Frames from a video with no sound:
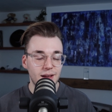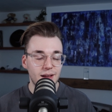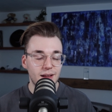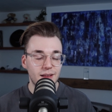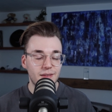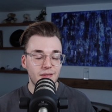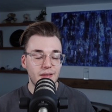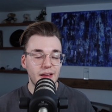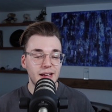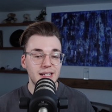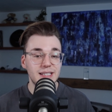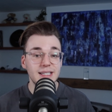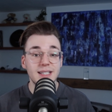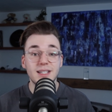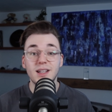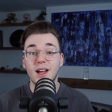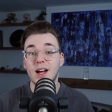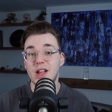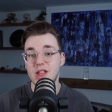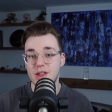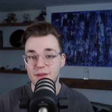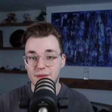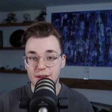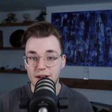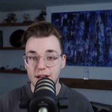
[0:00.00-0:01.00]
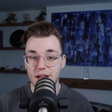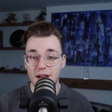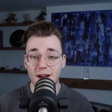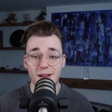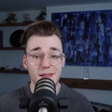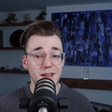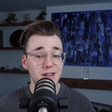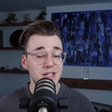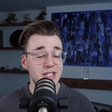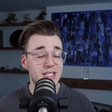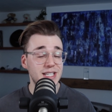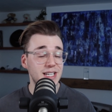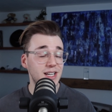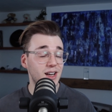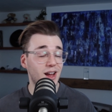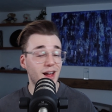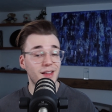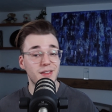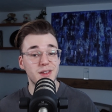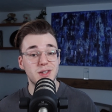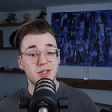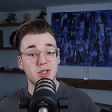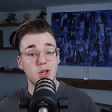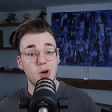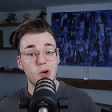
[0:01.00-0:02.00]
they did like the video, they just didn't like
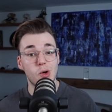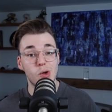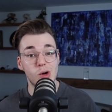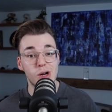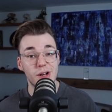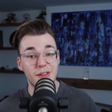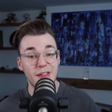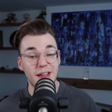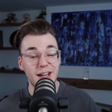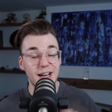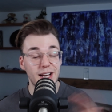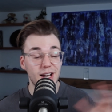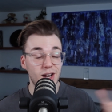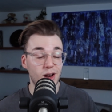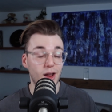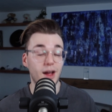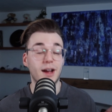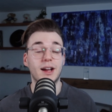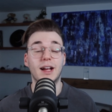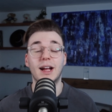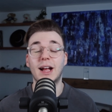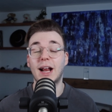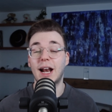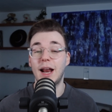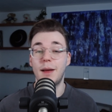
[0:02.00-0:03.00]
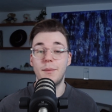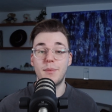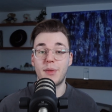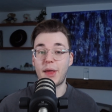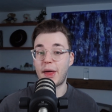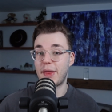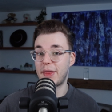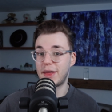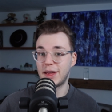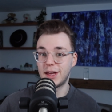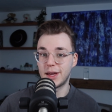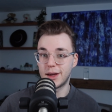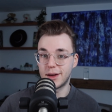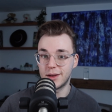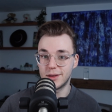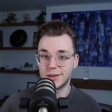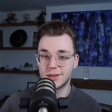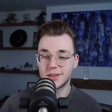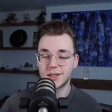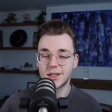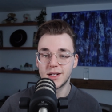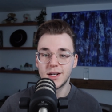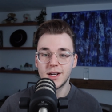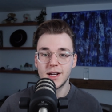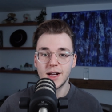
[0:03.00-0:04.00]
the song and they didn't like a clip that they
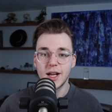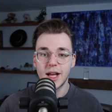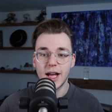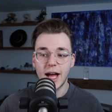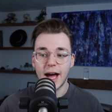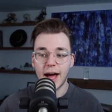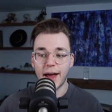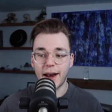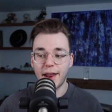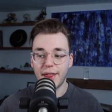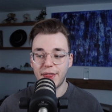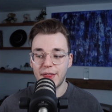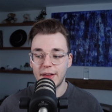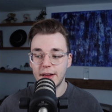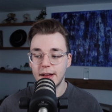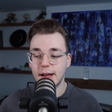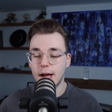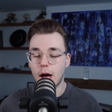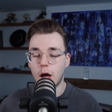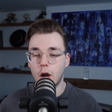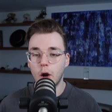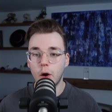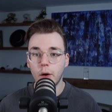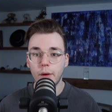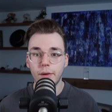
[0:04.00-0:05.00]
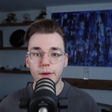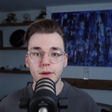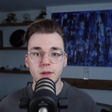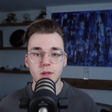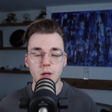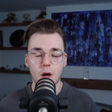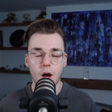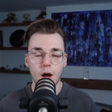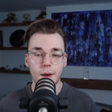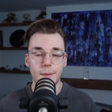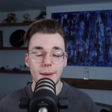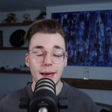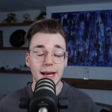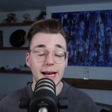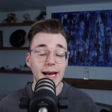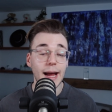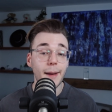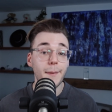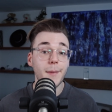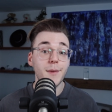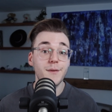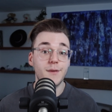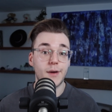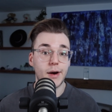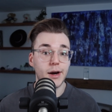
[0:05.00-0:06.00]
used. And I think a lot of the time it can
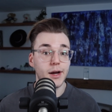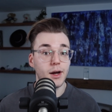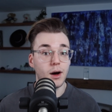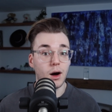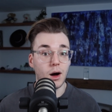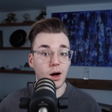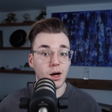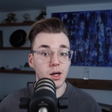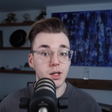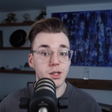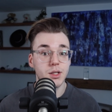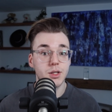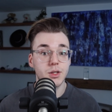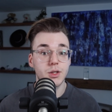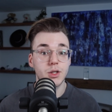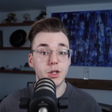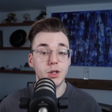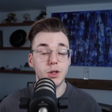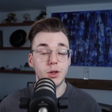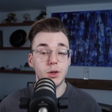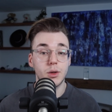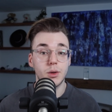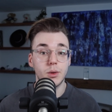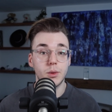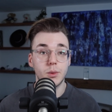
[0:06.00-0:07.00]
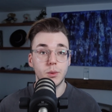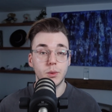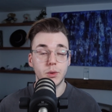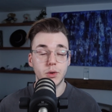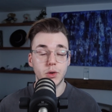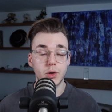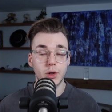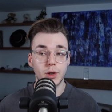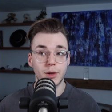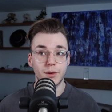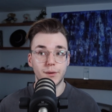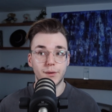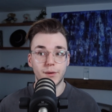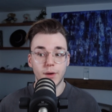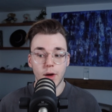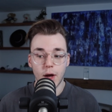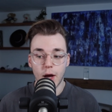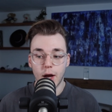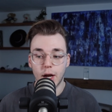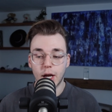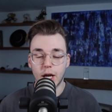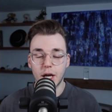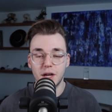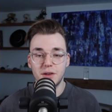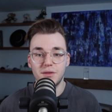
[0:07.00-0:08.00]
be very hard to sort of
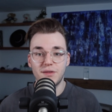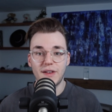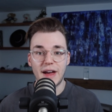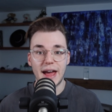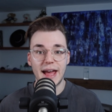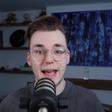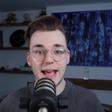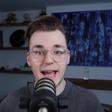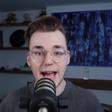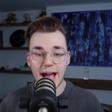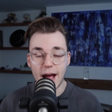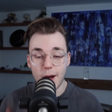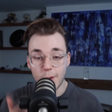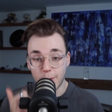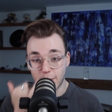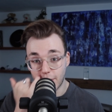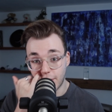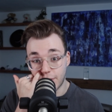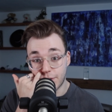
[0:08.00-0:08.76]
convey how you